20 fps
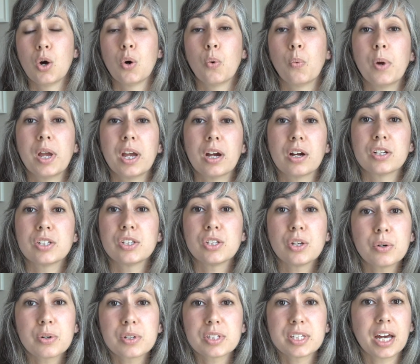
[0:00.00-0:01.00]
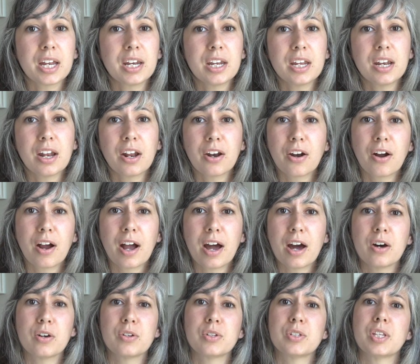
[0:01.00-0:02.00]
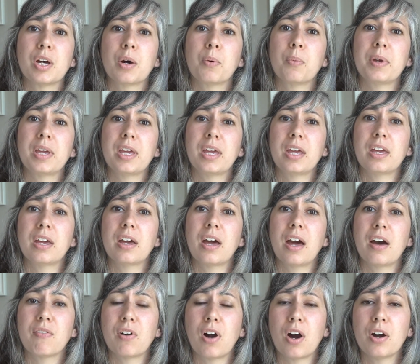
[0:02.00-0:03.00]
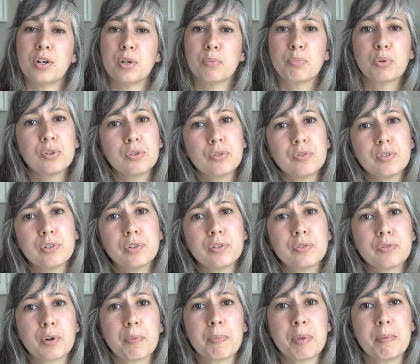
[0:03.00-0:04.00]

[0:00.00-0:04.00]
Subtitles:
We are so excited at our house that we have gotten approval from the